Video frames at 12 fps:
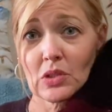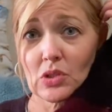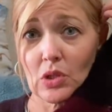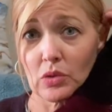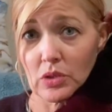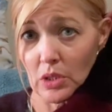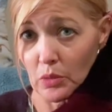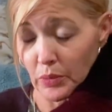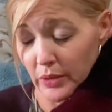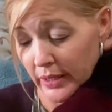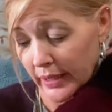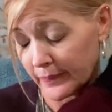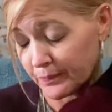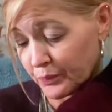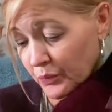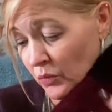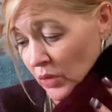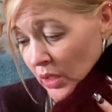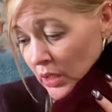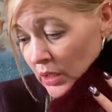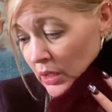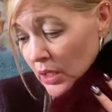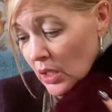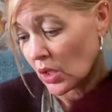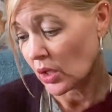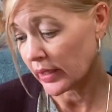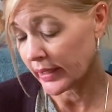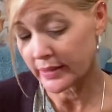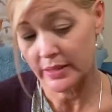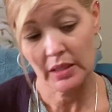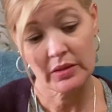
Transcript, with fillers: So, so pretty. All right,